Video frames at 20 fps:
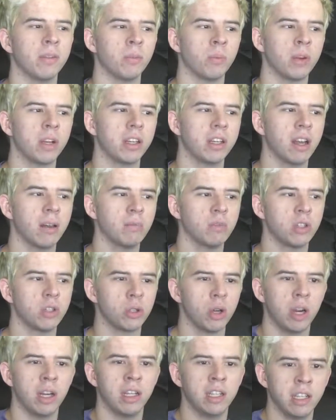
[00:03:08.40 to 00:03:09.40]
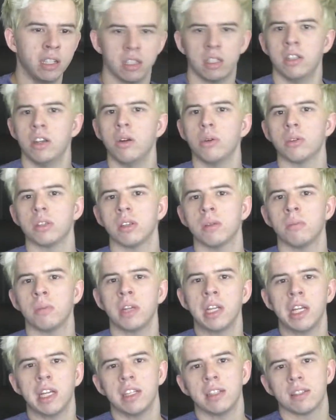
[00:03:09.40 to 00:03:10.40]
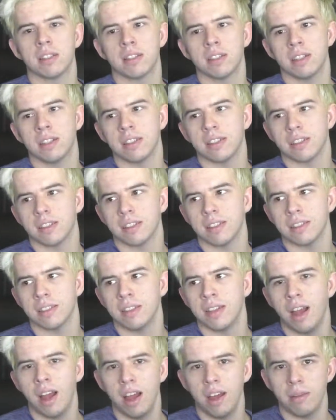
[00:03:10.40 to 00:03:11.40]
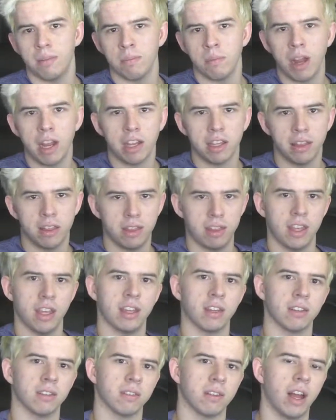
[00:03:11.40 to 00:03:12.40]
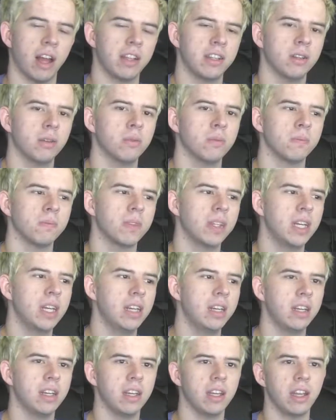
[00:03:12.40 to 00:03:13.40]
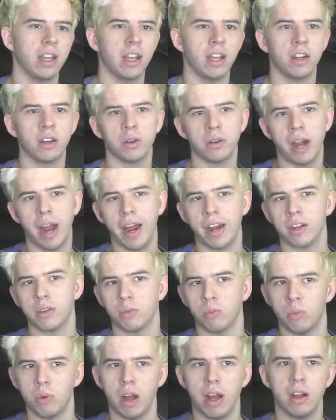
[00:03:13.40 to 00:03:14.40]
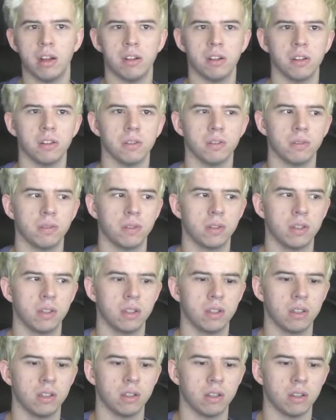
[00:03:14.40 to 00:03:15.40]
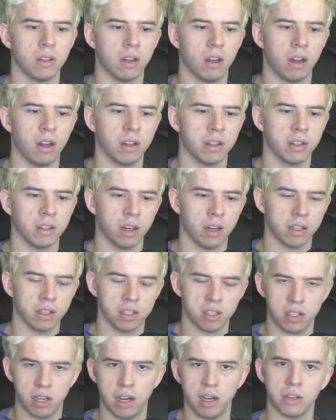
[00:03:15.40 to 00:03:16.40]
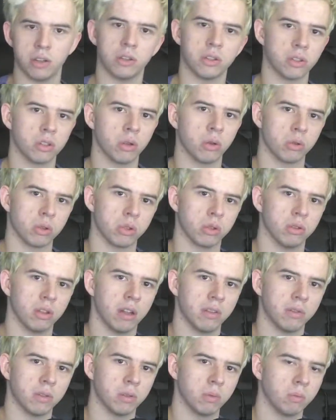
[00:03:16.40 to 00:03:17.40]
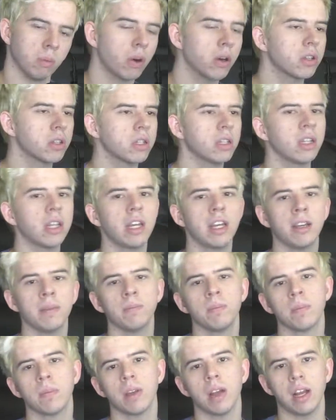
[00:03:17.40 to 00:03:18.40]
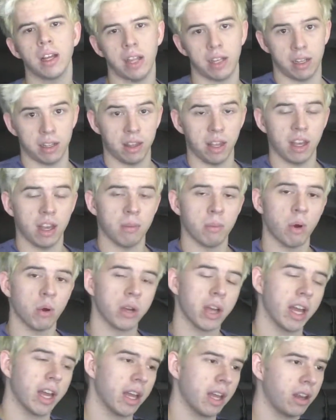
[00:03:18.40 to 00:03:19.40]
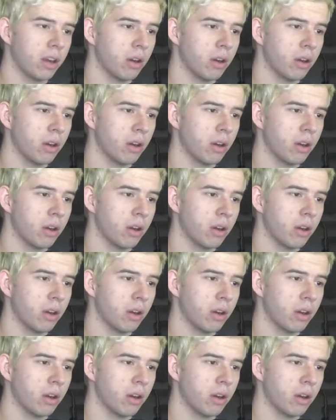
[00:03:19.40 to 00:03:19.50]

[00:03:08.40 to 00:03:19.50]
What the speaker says: when it comes to trying to get to know somebody, it's not my thing. I don't interact well on a standard social level. Personally, I like to think I'm okay. You